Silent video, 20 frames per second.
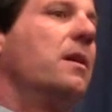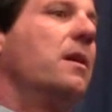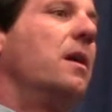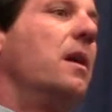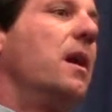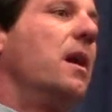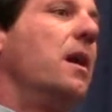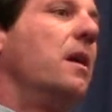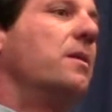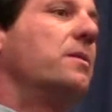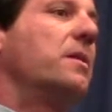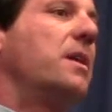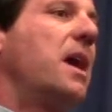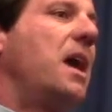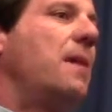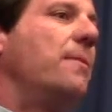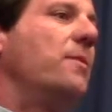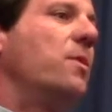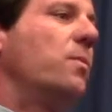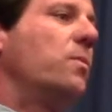uh,
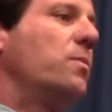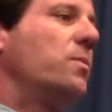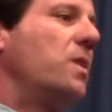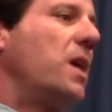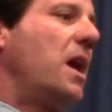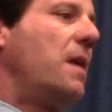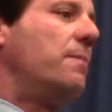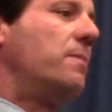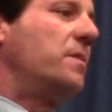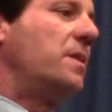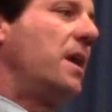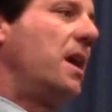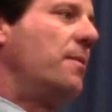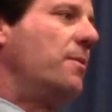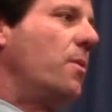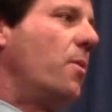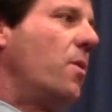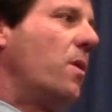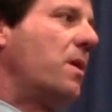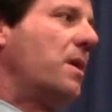came to came, came
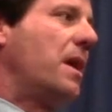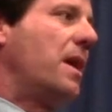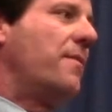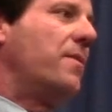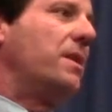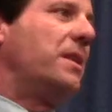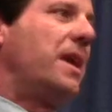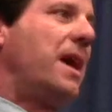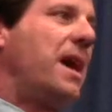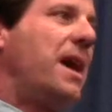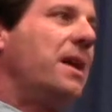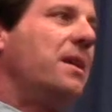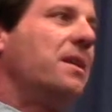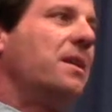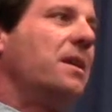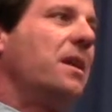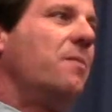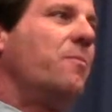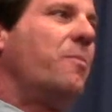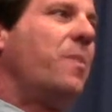to work every day to
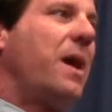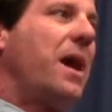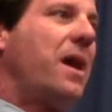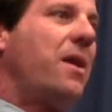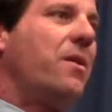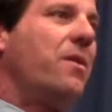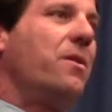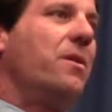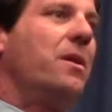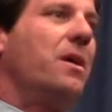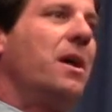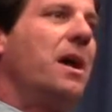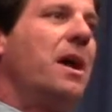get better